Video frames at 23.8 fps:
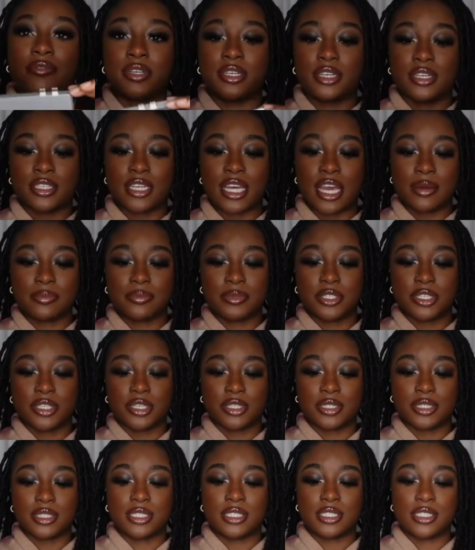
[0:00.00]
an
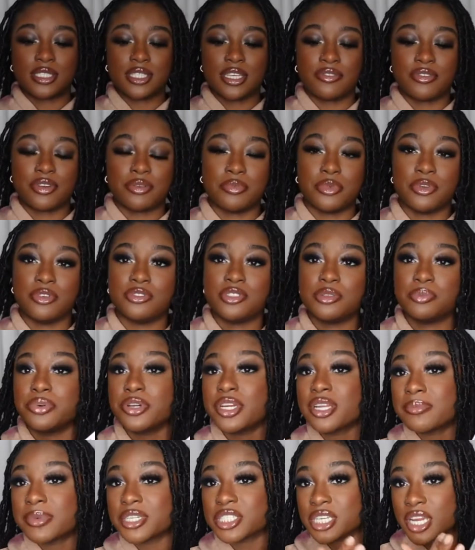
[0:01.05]
adapter since they removed
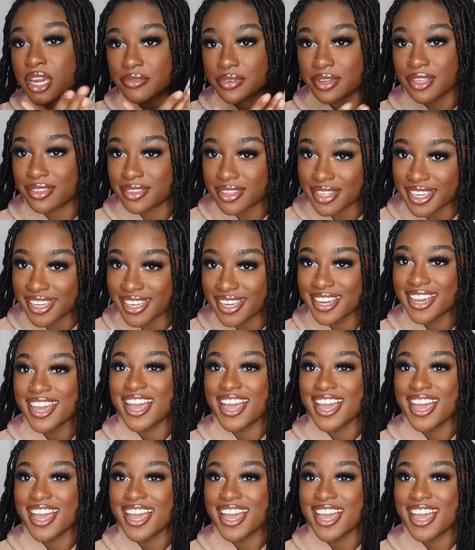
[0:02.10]
pretty much everything.